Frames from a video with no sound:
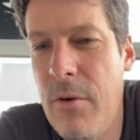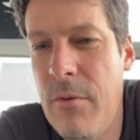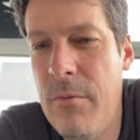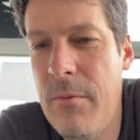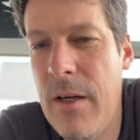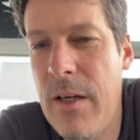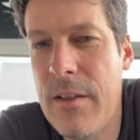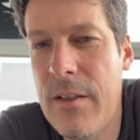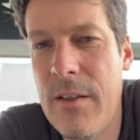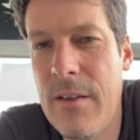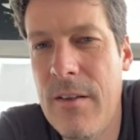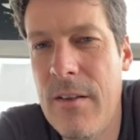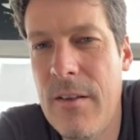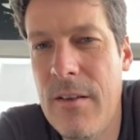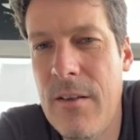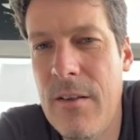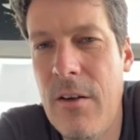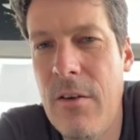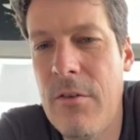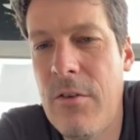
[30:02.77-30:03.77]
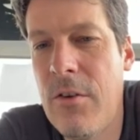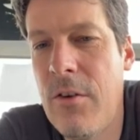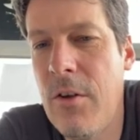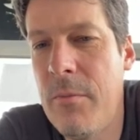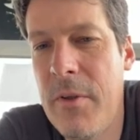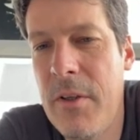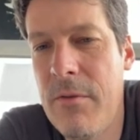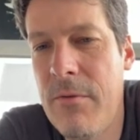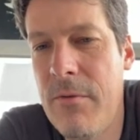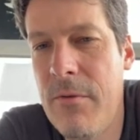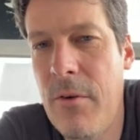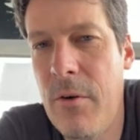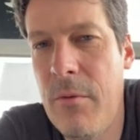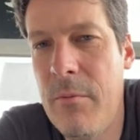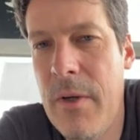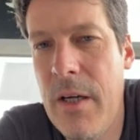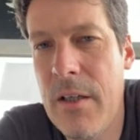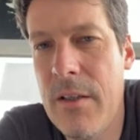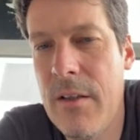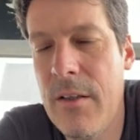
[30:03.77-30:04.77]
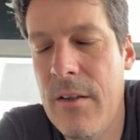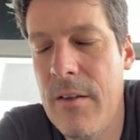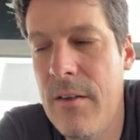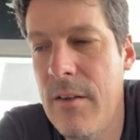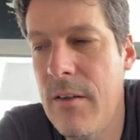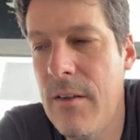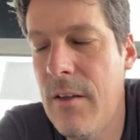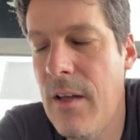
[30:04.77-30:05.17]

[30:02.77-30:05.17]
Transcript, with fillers: marketing or topic for marketing.